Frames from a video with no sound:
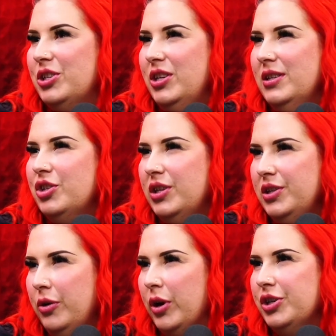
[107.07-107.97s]
she's
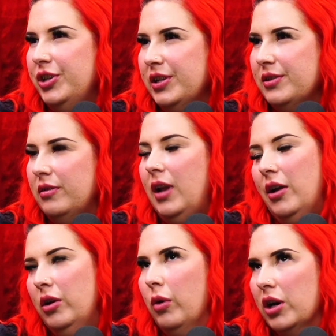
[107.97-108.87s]
newer. She just
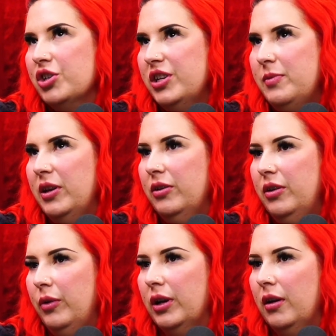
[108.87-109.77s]
not newer. She's been
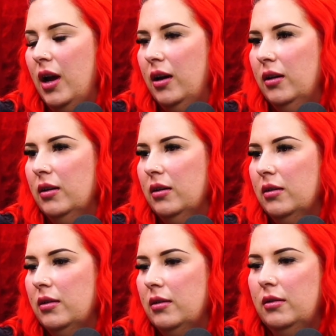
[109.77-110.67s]
doing
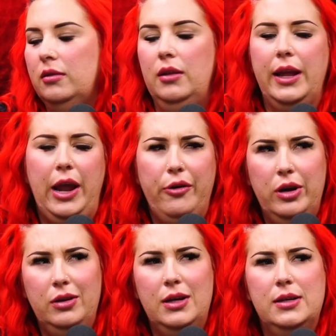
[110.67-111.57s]
like
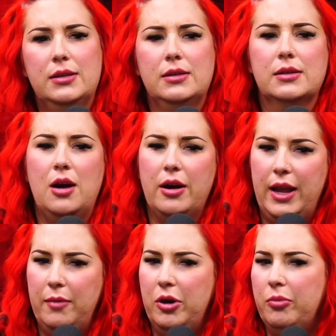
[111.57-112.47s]
areolas and scar
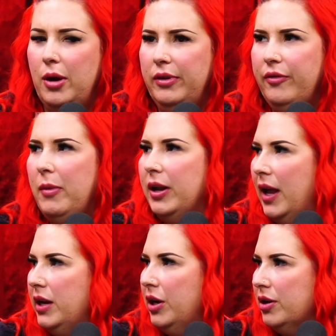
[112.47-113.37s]
camo probably for about
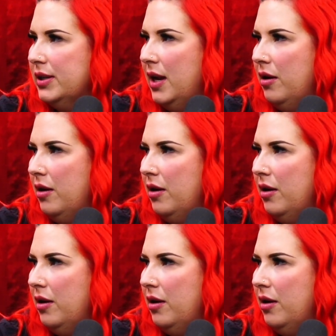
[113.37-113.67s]
9 years now.